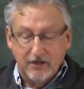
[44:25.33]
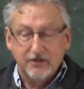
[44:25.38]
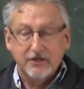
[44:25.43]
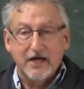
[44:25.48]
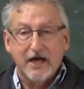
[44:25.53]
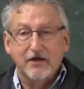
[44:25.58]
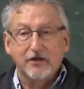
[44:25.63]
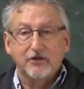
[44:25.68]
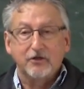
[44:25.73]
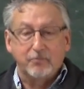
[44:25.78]

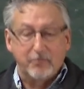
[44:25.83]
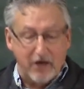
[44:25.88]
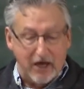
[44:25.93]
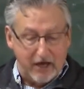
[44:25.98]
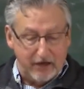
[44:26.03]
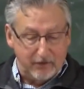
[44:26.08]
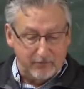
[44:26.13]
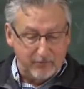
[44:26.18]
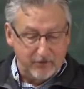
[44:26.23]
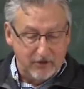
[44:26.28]
down at the
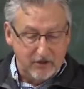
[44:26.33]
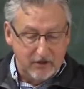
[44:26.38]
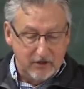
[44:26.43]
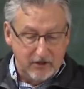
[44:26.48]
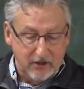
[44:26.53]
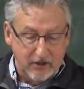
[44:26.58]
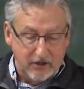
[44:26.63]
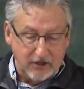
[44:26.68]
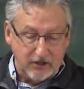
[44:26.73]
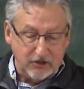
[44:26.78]
bottom.
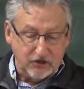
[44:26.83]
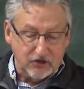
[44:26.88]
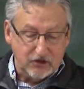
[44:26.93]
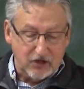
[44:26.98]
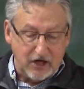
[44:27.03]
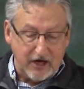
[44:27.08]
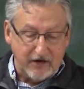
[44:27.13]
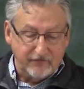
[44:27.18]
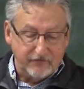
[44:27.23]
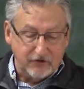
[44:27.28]
He
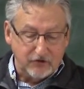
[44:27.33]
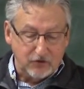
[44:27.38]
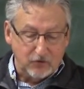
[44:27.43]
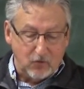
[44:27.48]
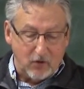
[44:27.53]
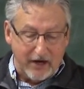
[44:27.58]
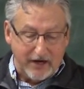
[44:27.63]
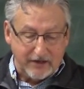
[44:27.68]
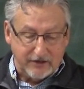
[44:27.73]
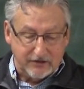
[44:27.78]
shaved
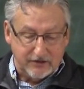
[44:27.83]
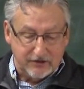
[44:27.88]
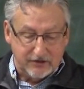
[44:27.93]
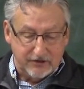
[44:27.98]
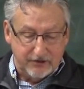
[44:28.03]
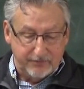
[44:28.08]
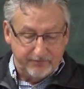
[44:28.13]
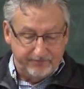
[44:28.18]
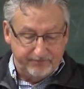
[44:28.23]
twice.